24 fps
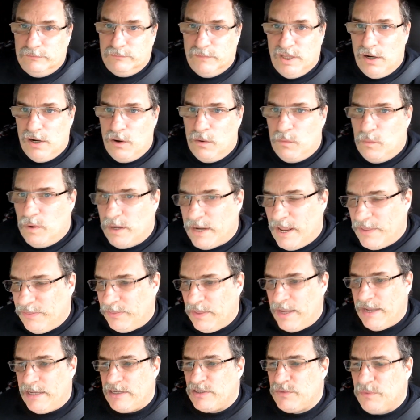you know, what I
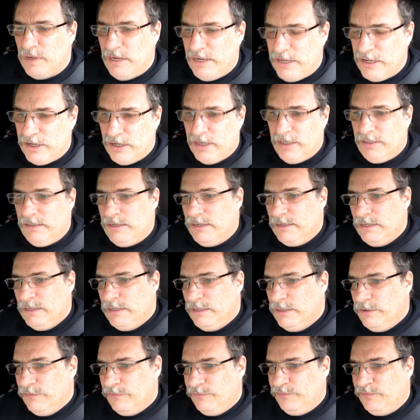think is really good
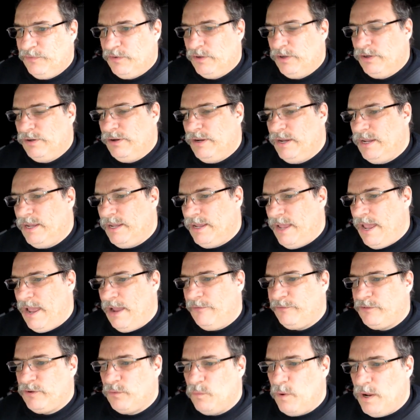for uh,
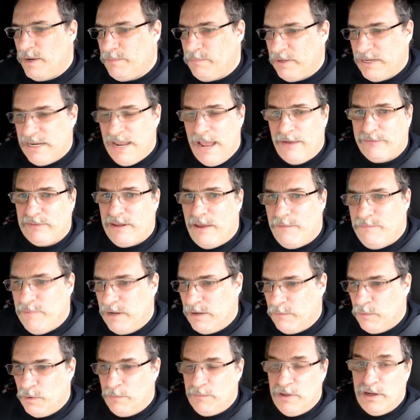after one, but you have to have
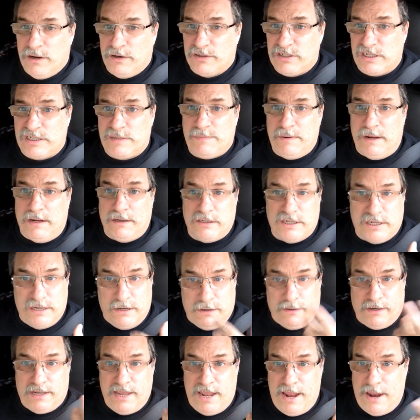minimum years experience
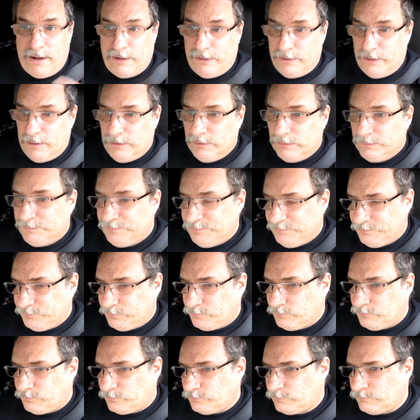here in Canada.
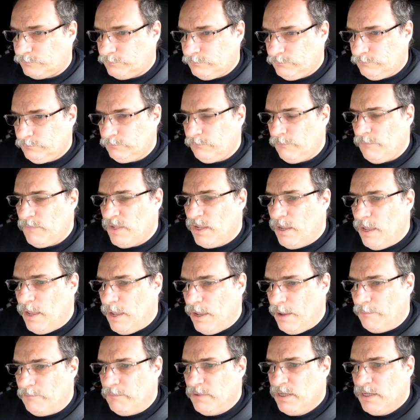
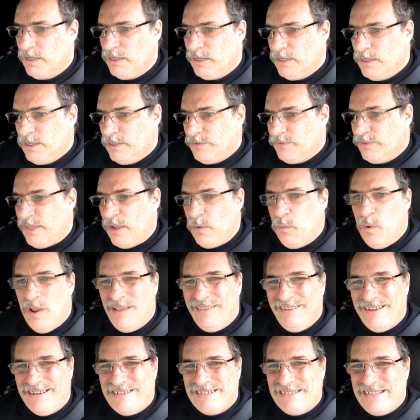Um, they
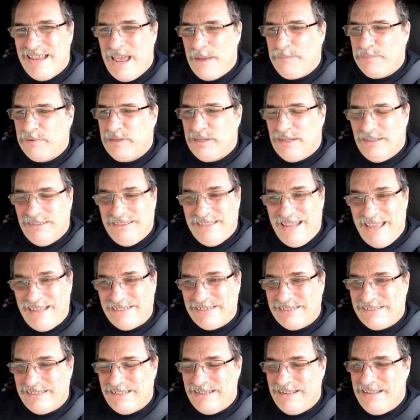will accept
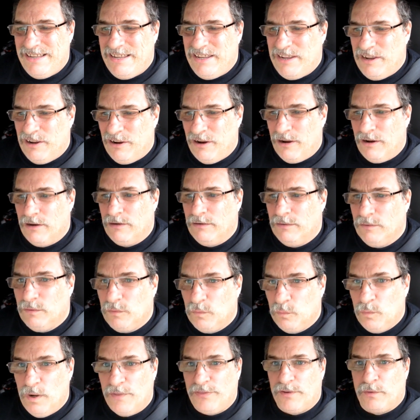less than a year
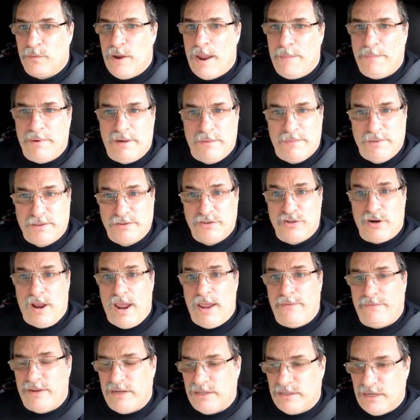with a reputable
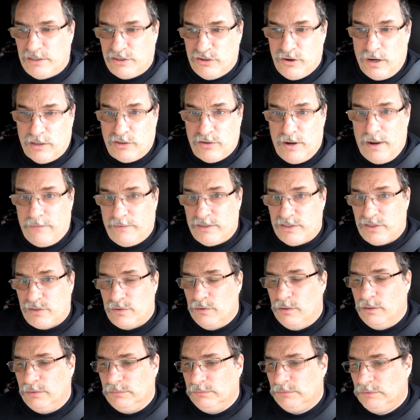driving truck driving
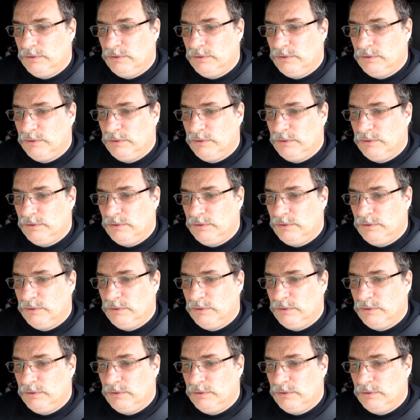school